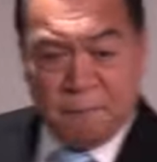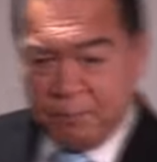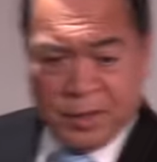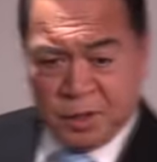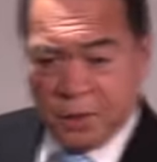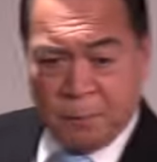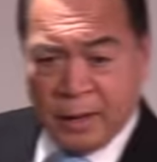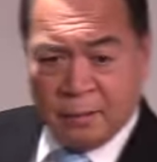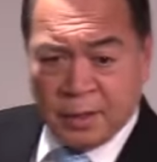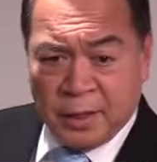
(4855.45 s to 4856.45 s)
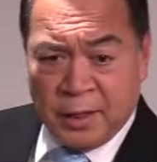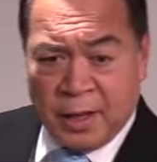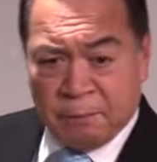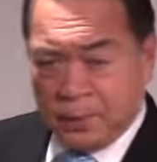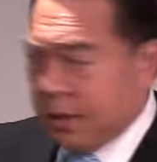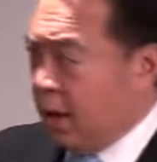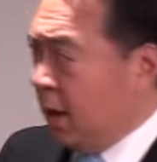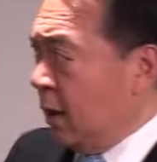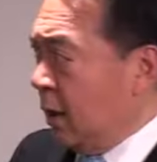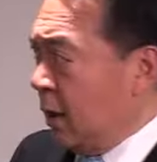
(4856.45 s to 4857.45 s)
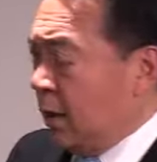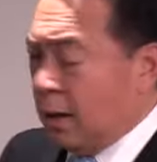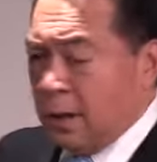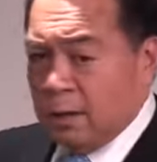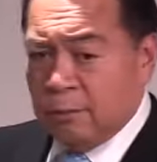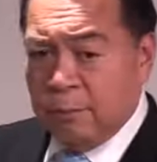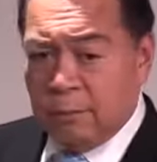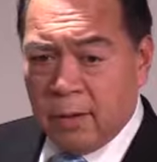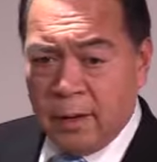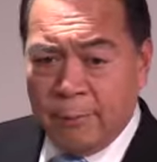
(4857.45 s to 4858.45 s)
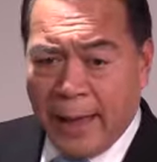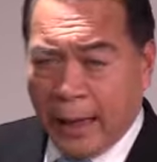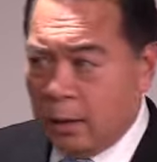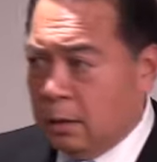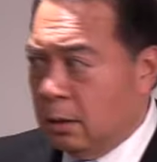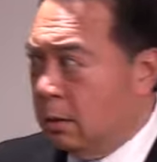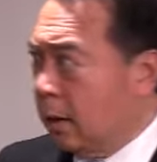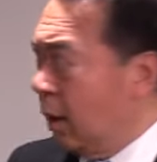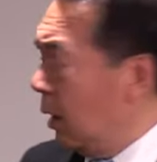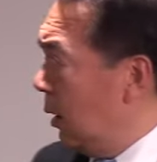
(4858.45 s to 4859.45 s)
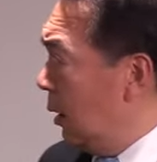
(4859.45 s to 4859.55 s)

I'm pretty sure he probably did that. But the kid turned out to be really bad. Okay?